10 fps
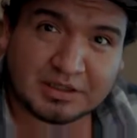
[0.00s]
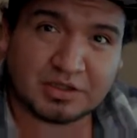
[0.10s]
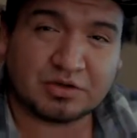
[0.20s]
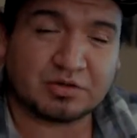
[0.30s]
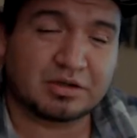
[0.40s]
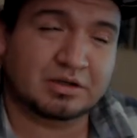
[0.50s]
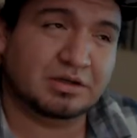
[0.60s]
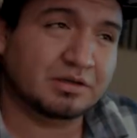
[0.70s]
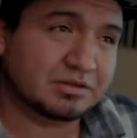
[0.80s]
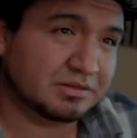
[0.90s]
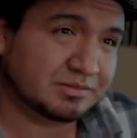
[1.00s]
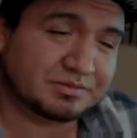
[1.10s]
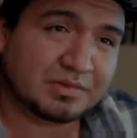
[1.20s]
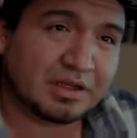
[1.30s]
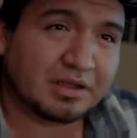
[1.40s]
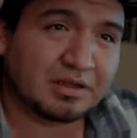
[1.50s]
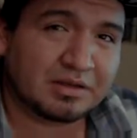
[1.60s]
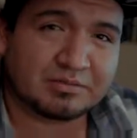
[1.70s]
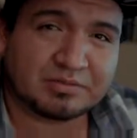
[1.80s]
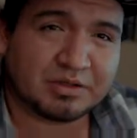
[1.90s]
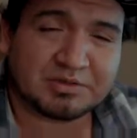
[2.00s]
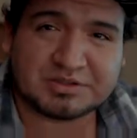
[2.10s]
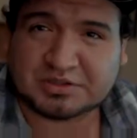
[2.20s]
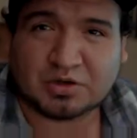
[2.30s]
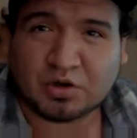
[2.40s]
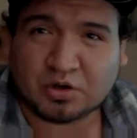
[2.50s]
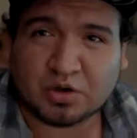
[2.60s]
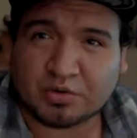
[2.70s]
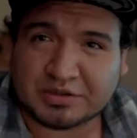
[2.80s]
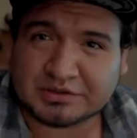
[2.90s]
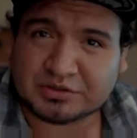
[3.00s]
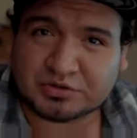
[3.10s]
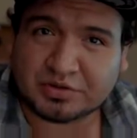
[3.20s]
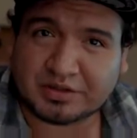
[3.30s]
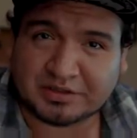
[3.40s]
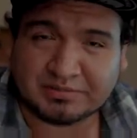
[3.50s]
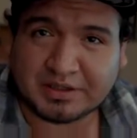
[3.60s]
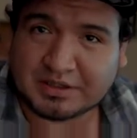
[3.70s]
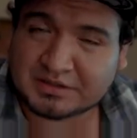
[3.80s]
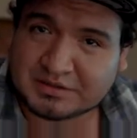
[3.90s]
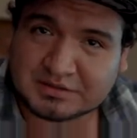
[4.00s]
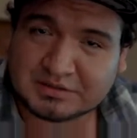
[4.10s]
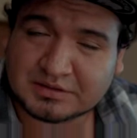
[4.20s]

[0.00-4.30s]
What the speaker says: you can pretty much just hard code it into your theme page.